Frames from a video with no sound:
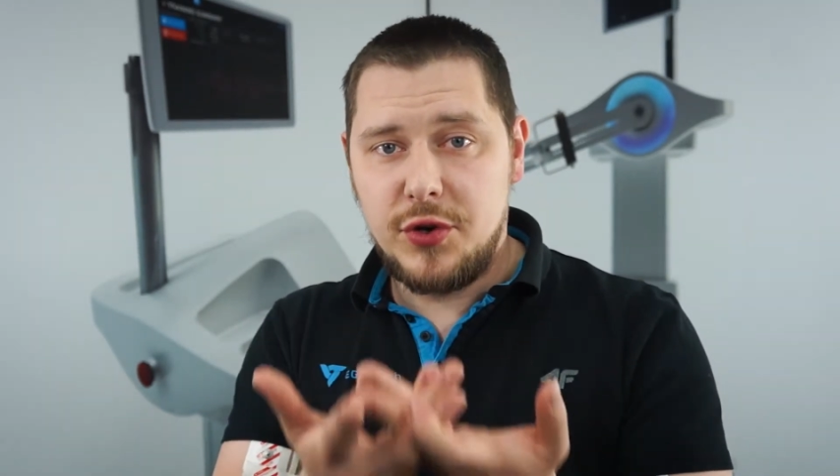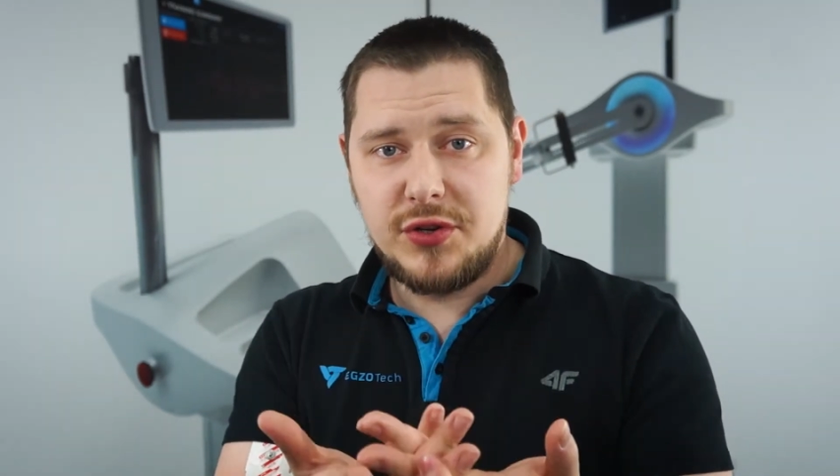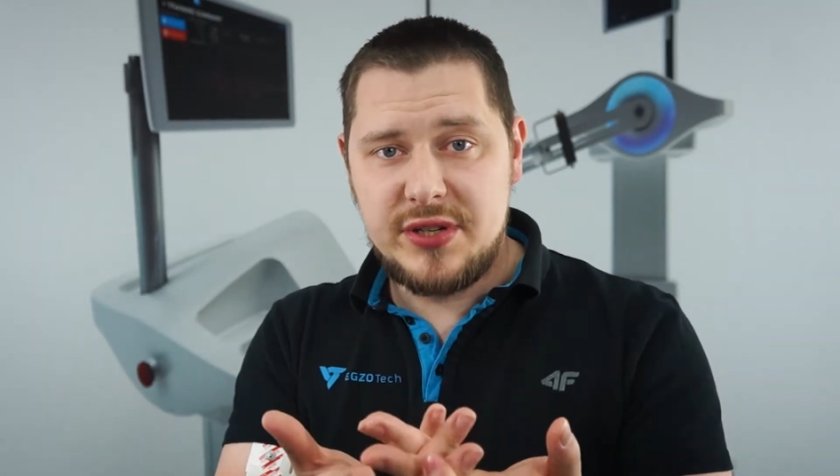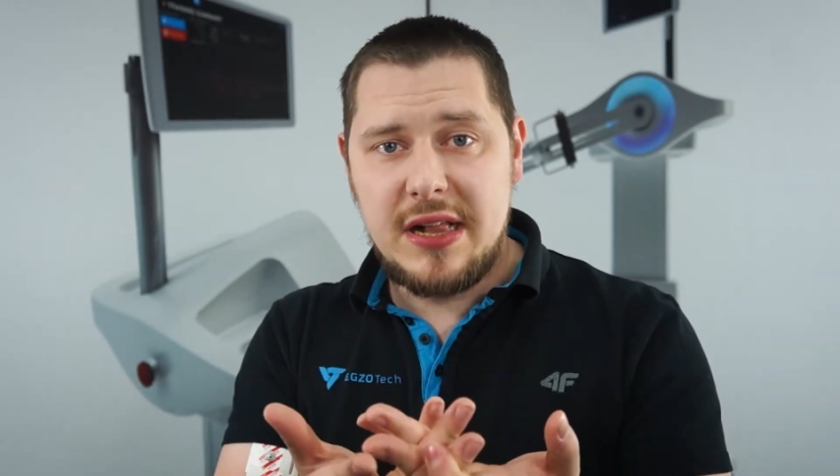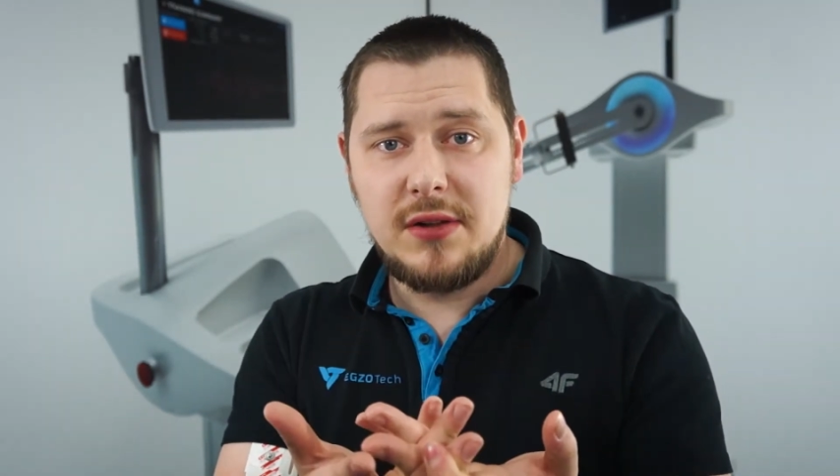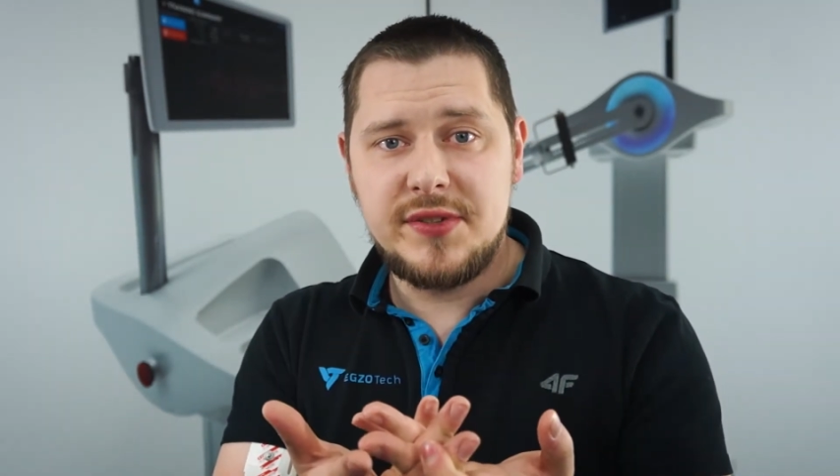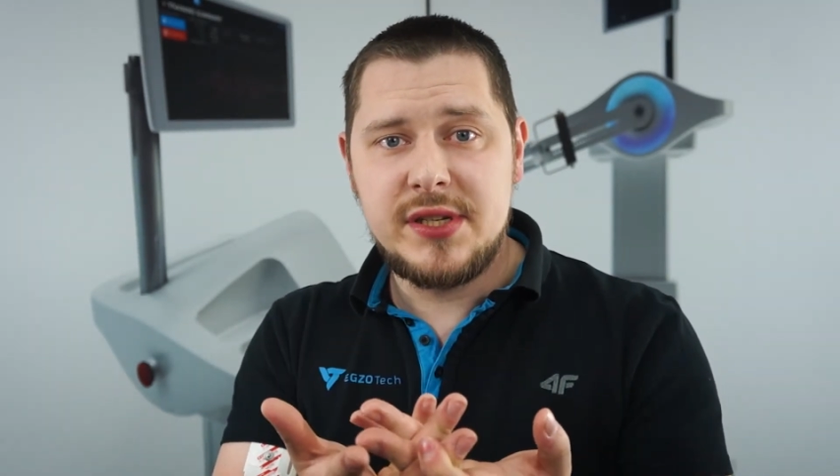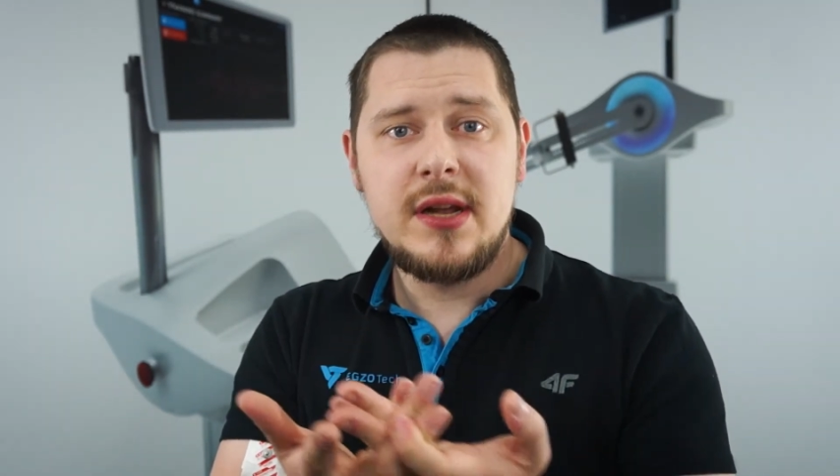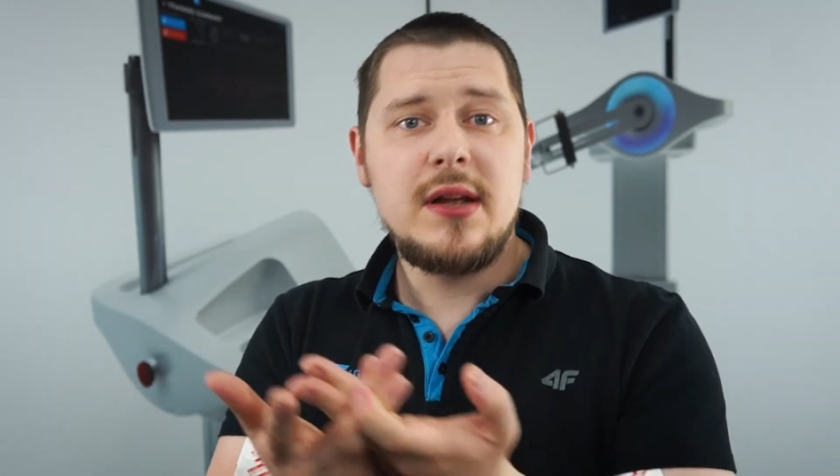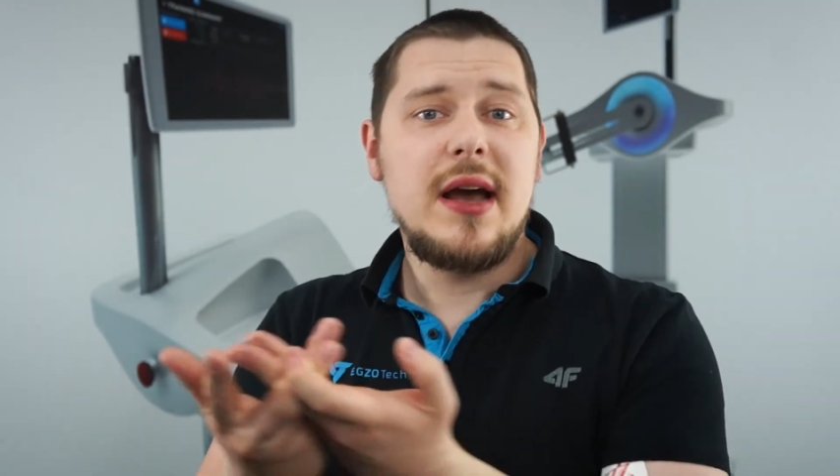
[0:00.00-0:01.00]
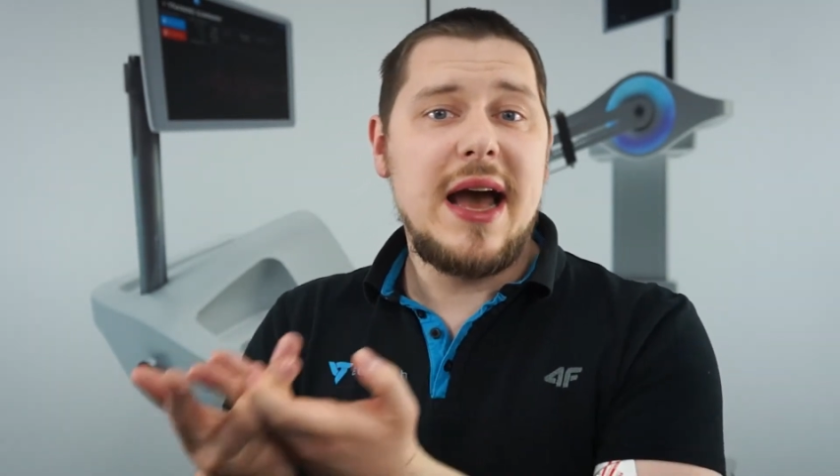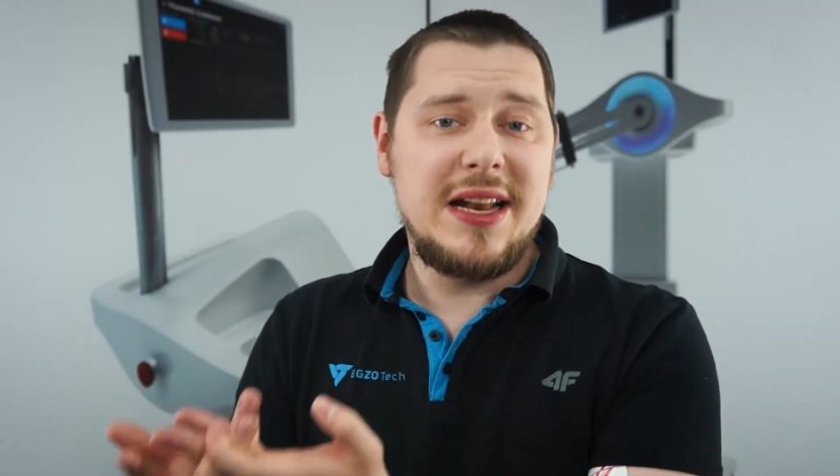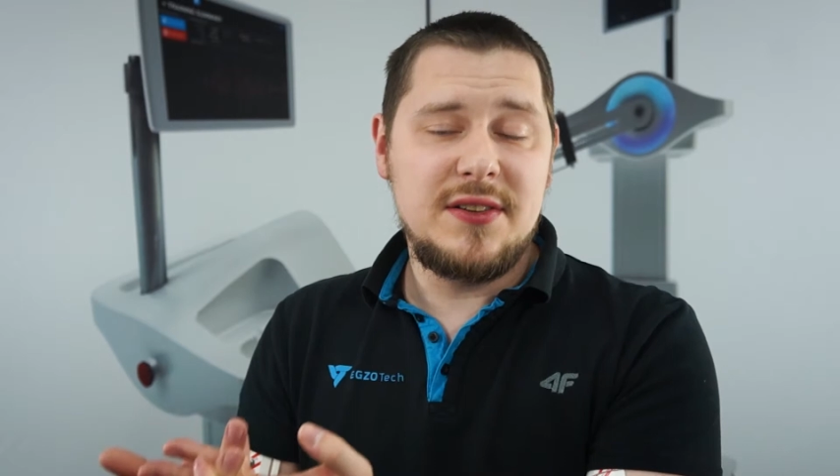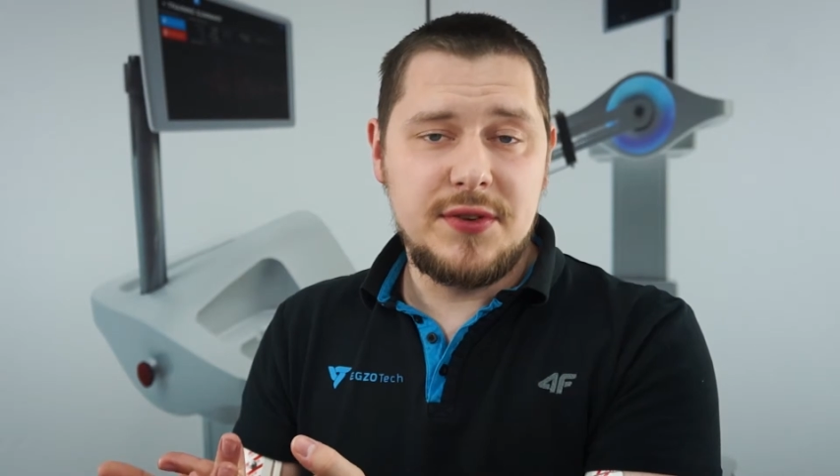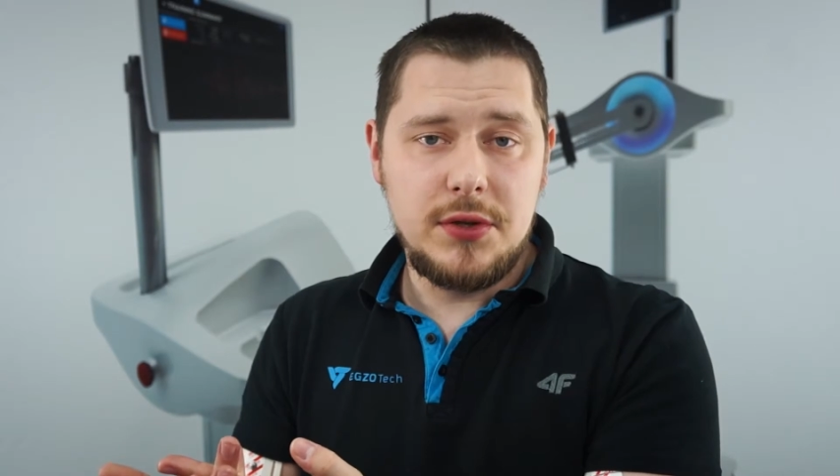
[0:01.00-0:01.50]
yourselves
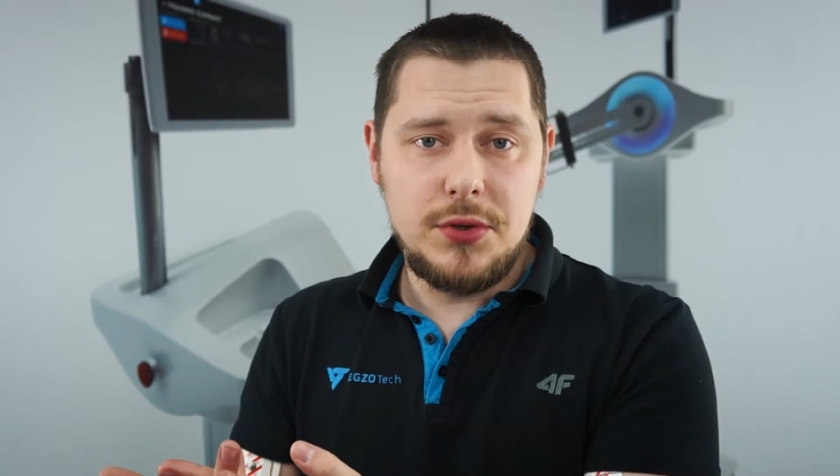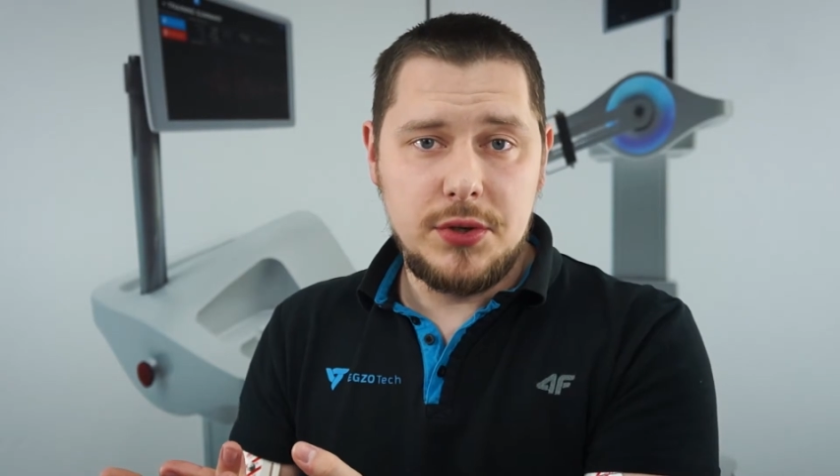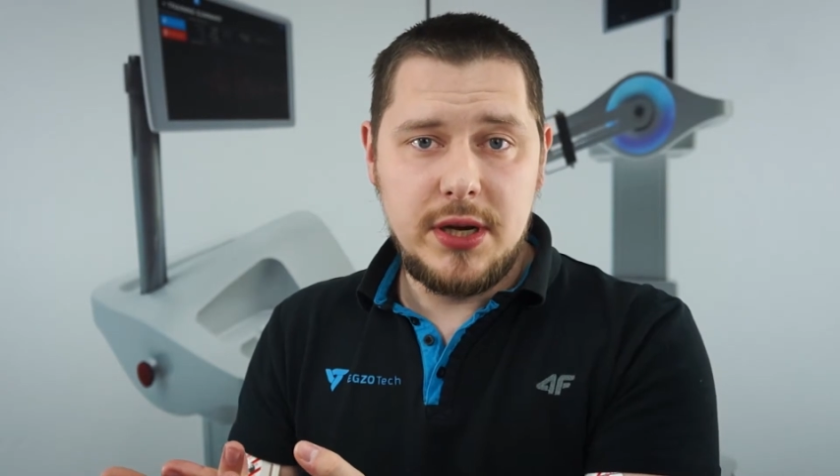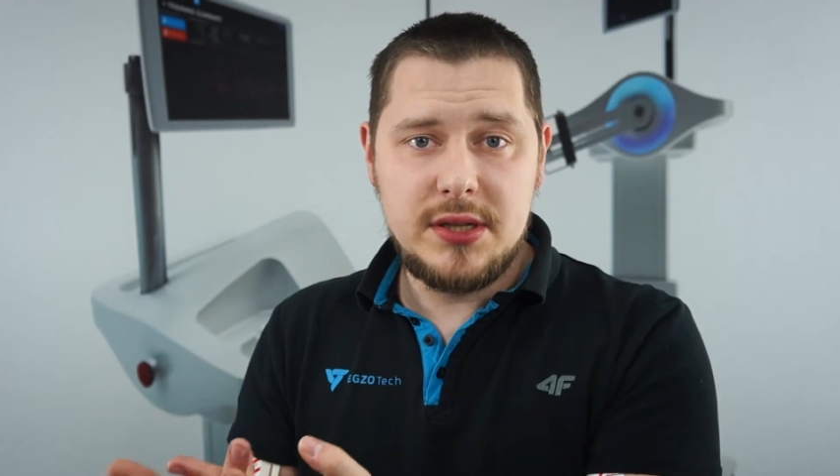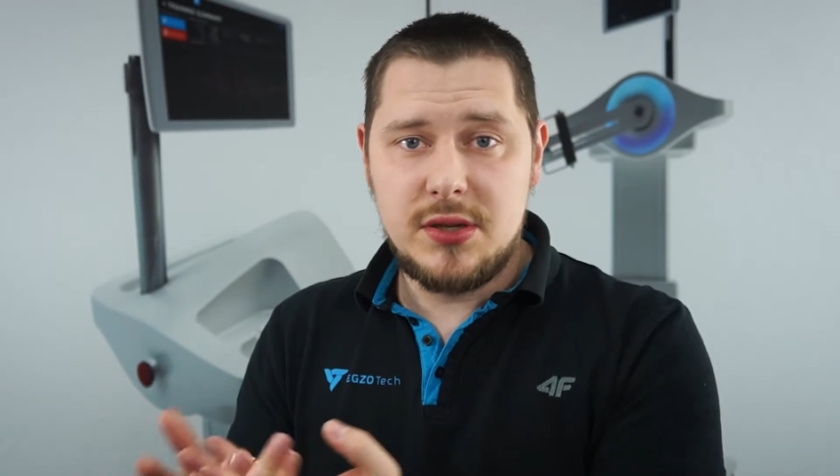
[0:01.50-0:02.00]
and for Luna.